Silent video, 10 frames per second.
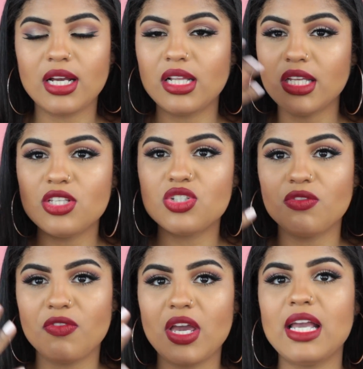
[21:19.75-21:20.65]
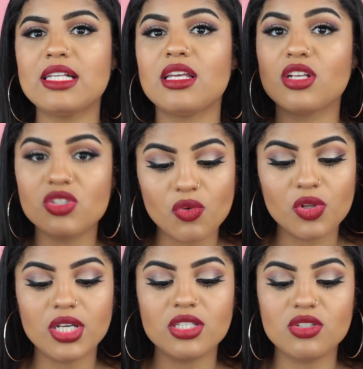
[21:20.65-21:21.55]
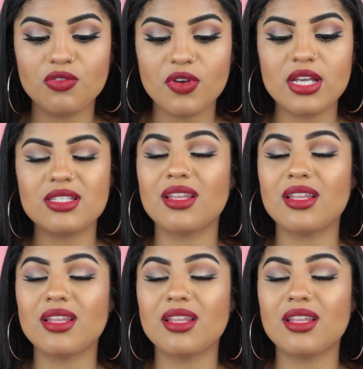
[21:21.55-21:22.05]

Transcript: It cleans your face, it exfoliates your face,